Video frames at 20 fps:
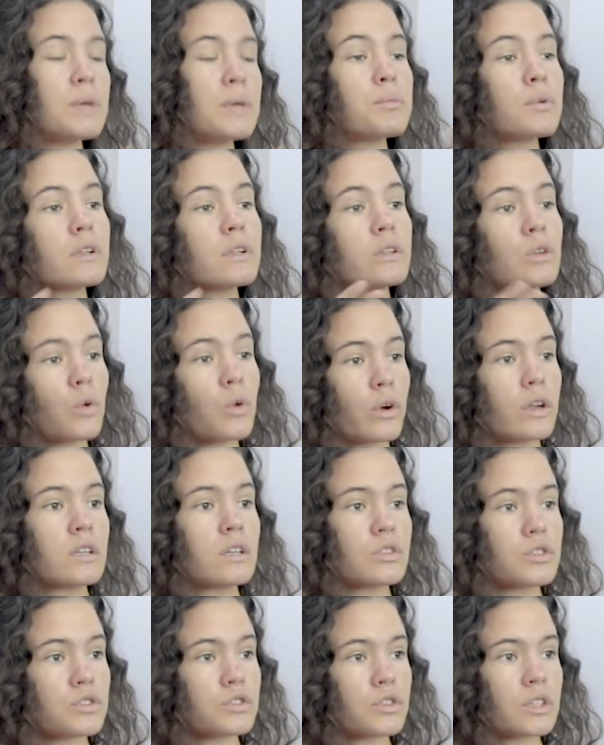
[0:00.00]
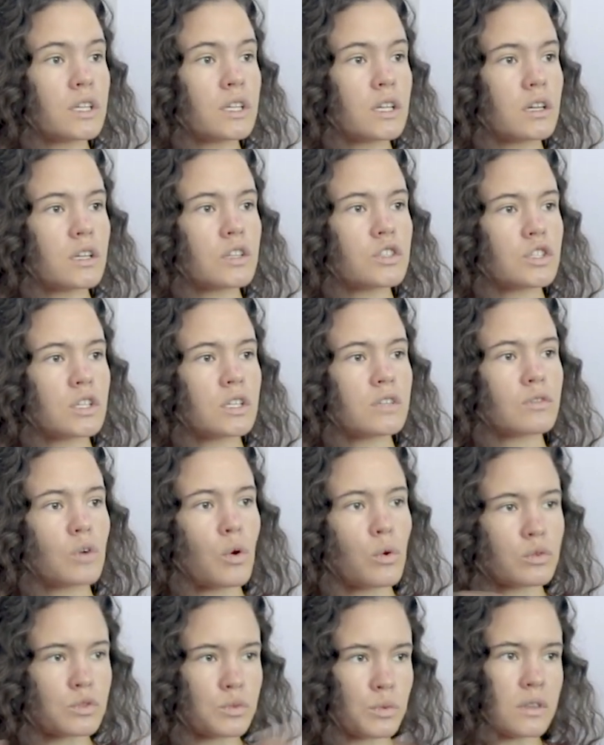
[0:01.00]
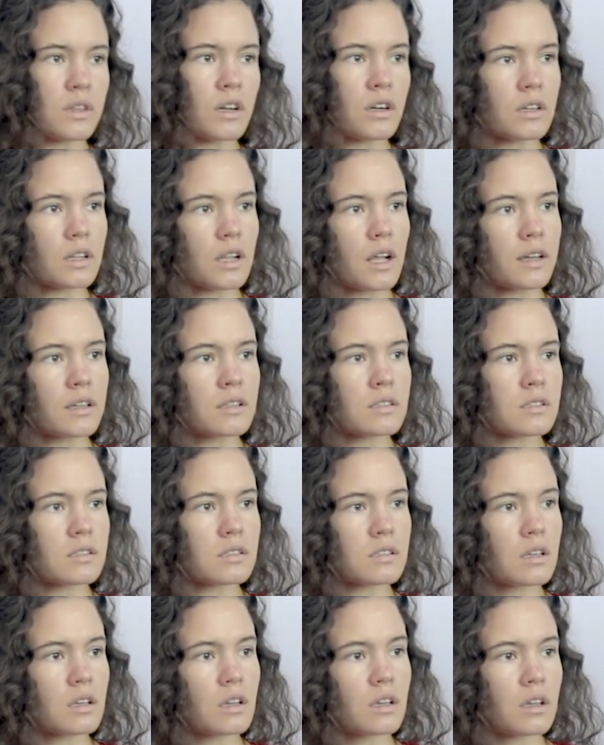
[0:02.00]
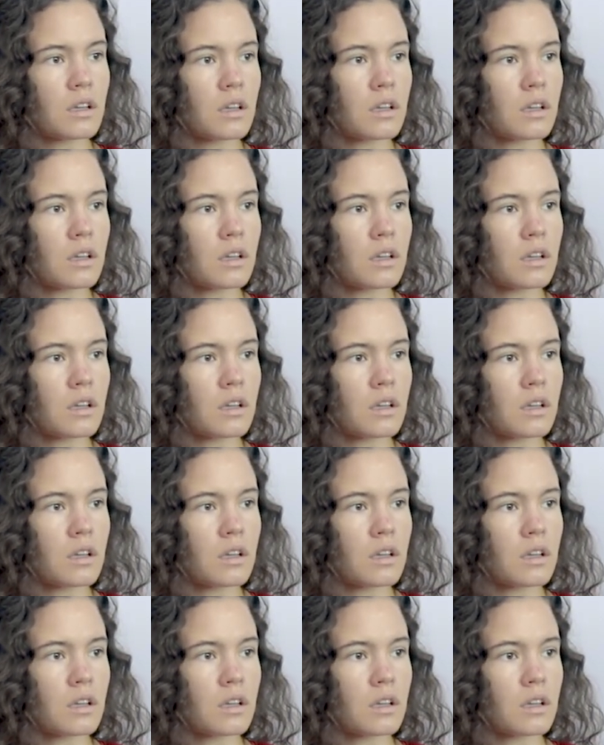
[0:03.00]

people in your industry achieve goals with their clients?